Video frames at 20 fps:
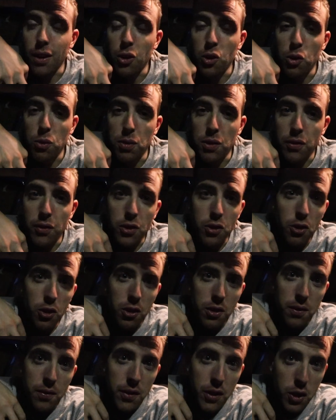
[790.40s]
I hope you've
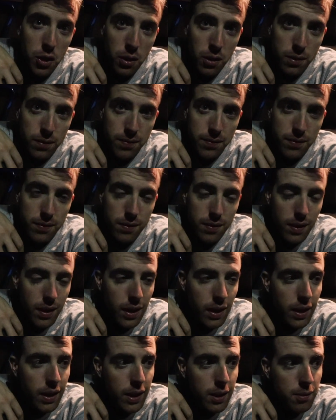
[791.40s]
enjoyed the video.
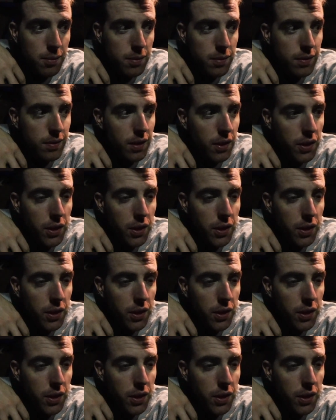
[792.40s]
I